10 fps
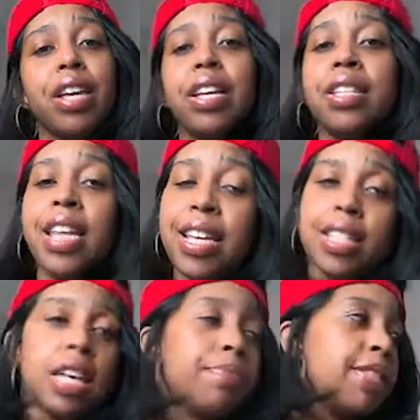Next
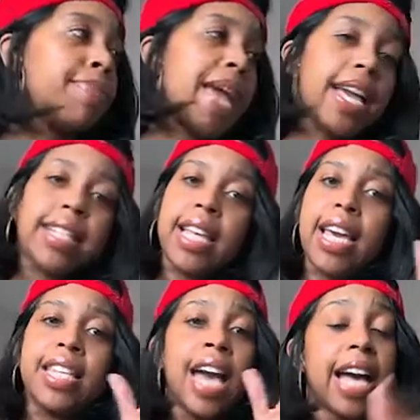up is Max.
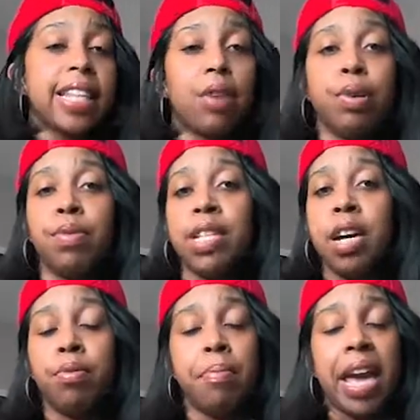Y'all thought we was done
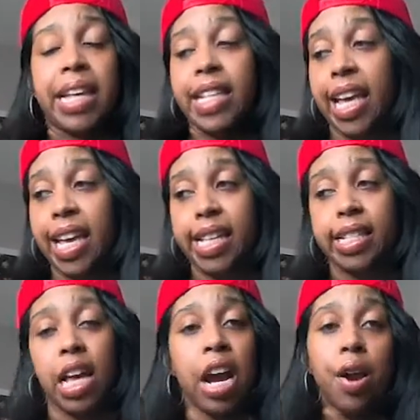with Max ass.
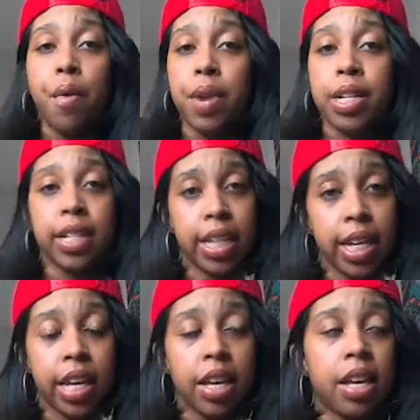I really
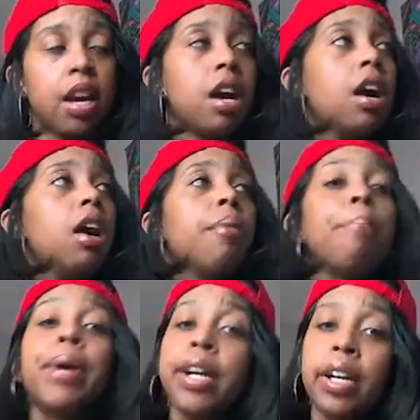did.
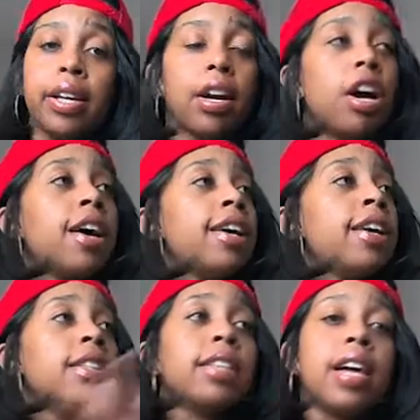But
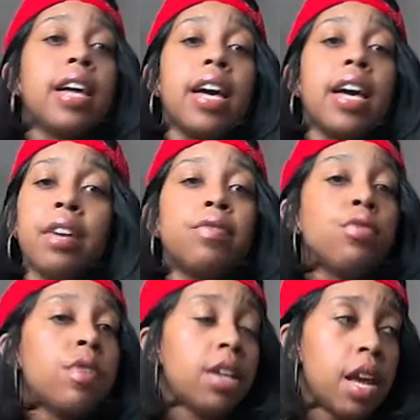unlike Love
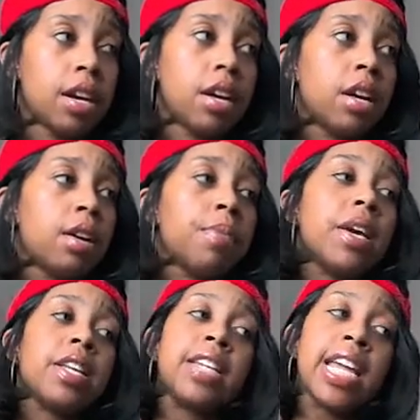during lockup,
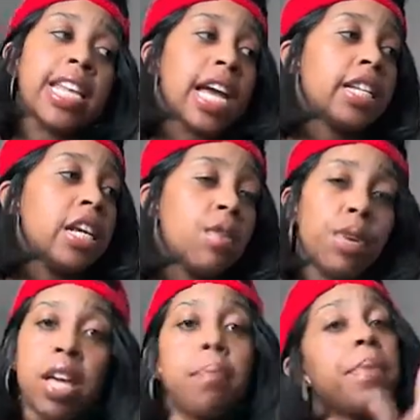they not done with
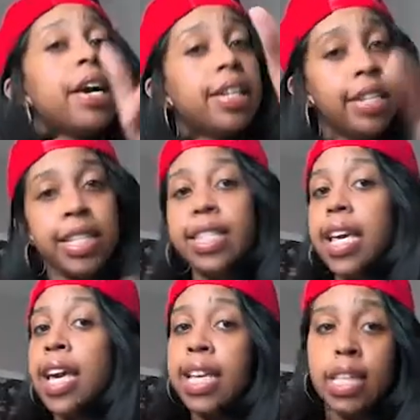him. But
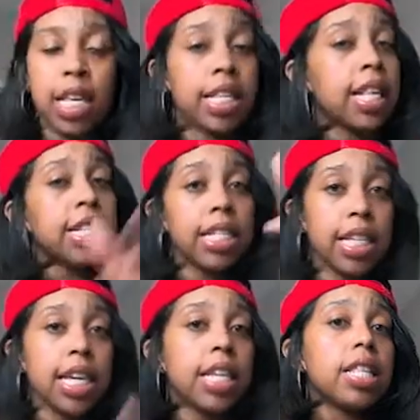Alyssa
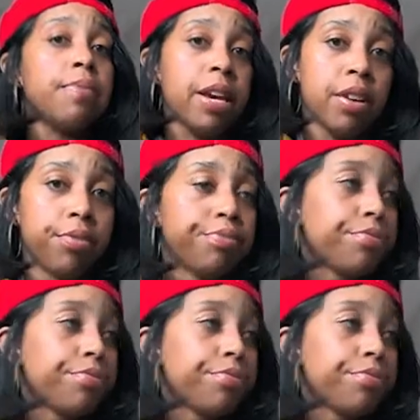kicked him out.